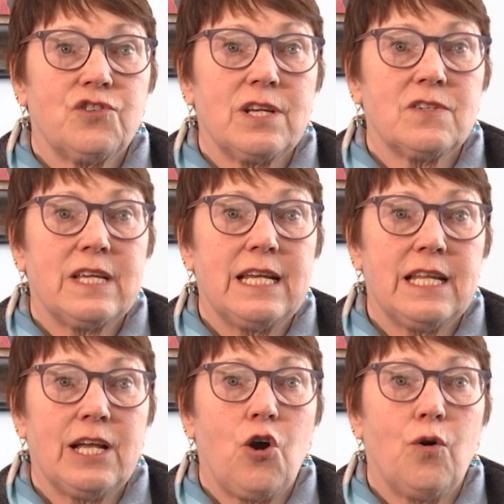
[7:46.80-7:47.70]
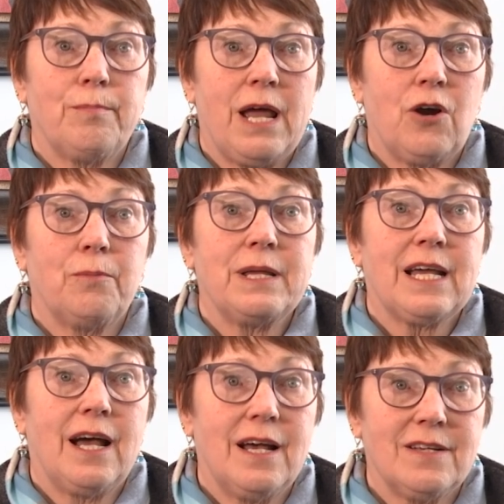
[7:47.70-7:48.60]
just hitting home now
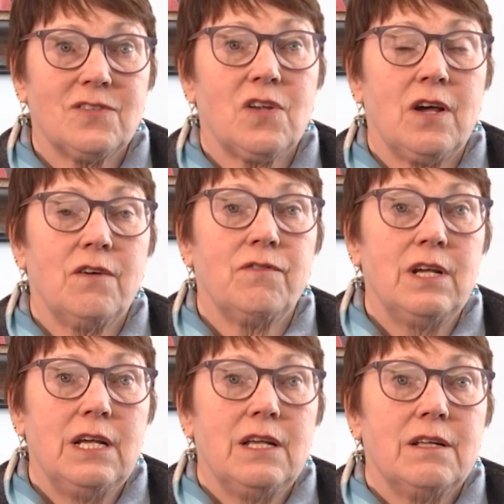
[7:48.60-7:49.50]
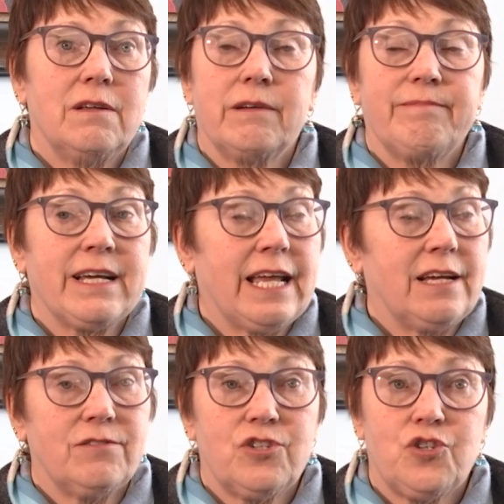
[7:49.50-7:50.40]
because of,
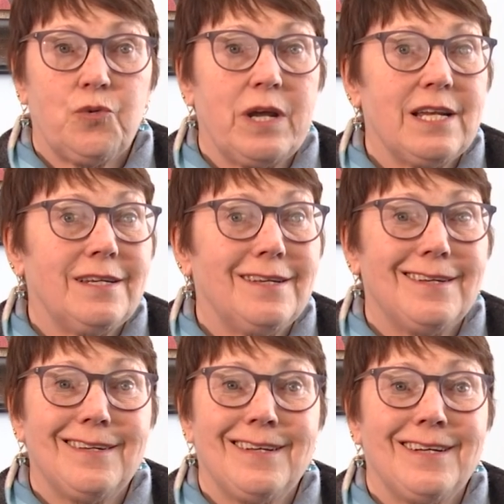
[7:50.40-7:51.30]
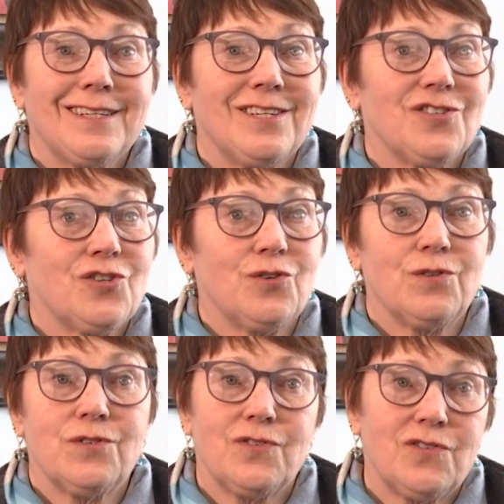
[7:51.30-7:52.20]
again, trade
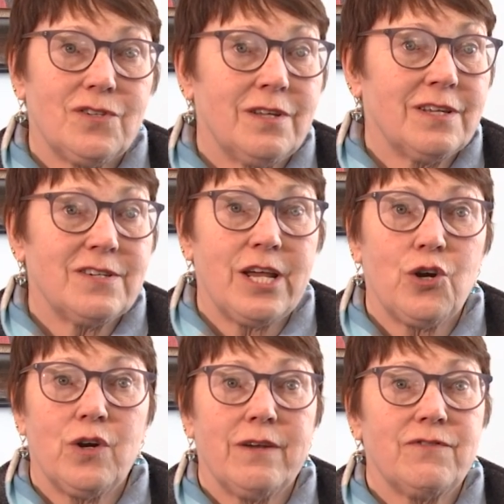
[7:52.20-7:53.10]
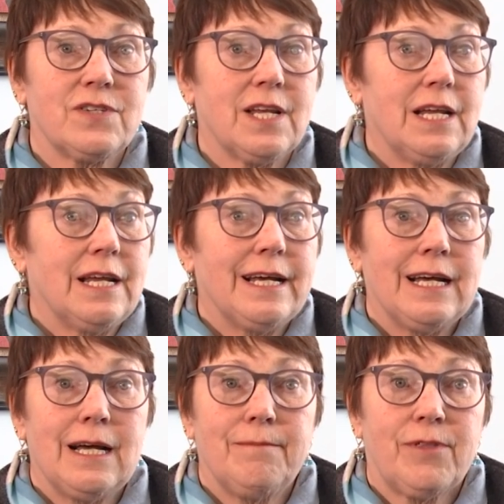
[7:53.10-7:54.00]
concerns, the tariffs,
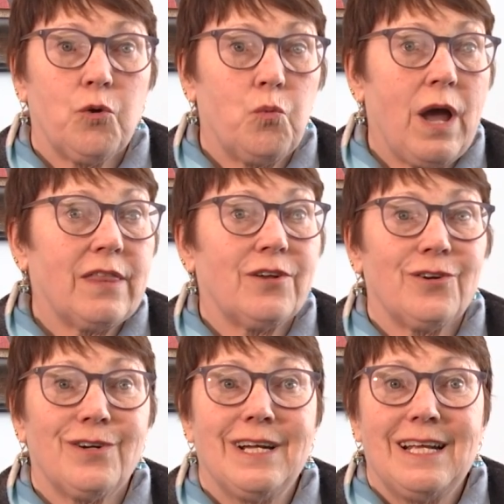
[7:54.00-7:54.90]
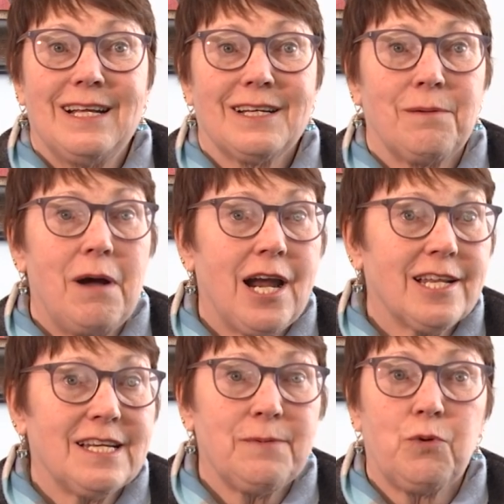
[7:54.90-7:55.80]
the weather, the
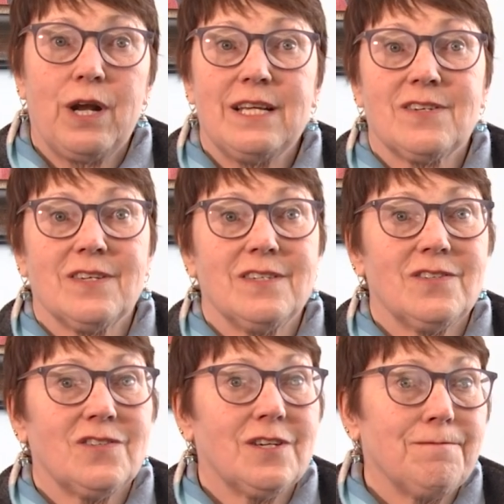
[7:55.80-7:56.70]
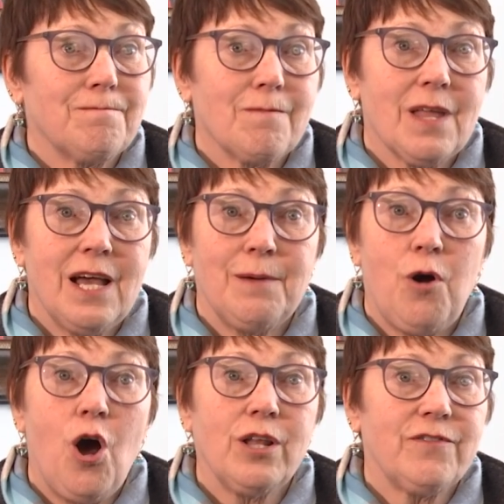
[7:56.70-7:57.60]
commodity prices.
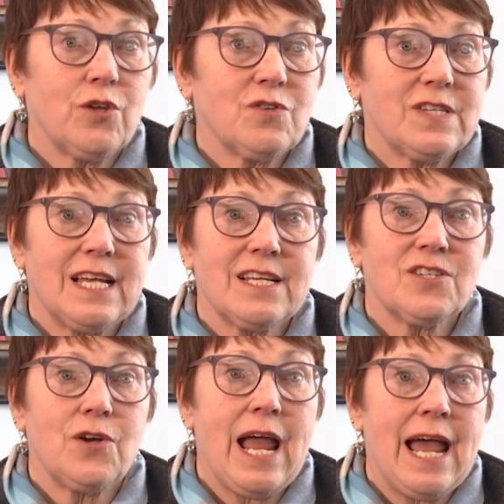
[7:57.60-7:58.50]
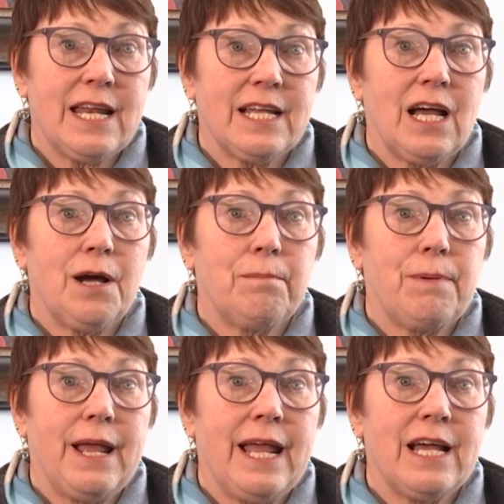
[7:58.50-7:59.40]
All of those things are adding
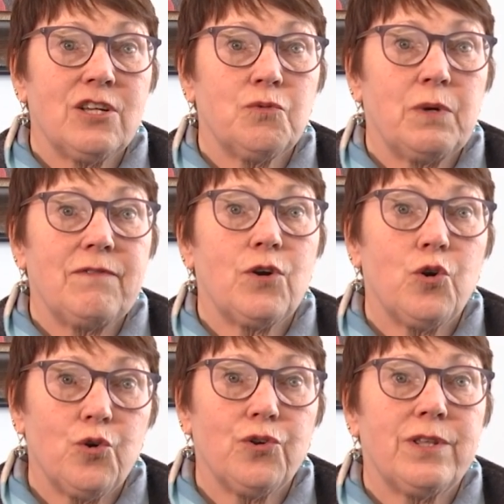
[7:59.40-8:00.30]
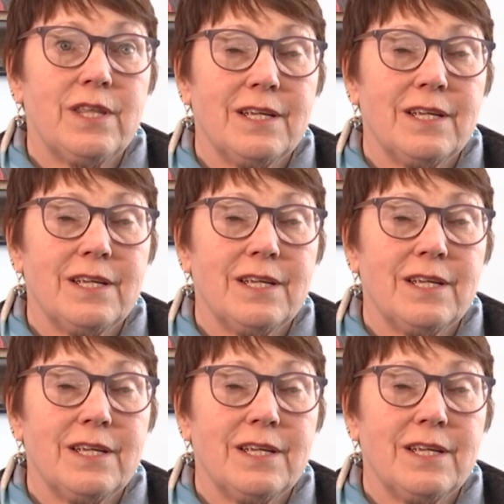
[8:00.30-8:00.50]
up, and we've heard